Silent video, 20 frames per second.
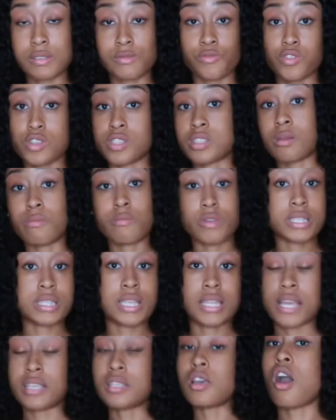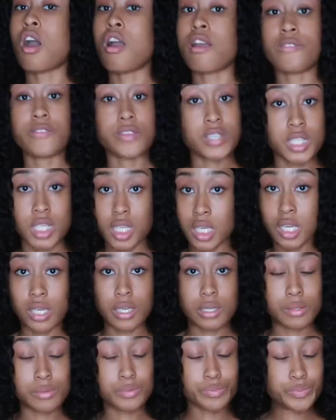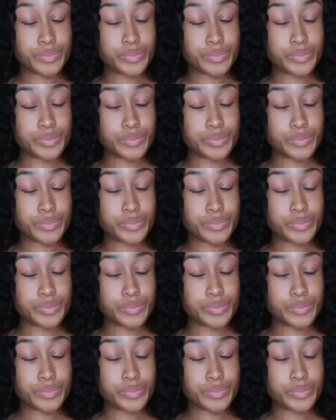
For some reason, that's hard for Shein.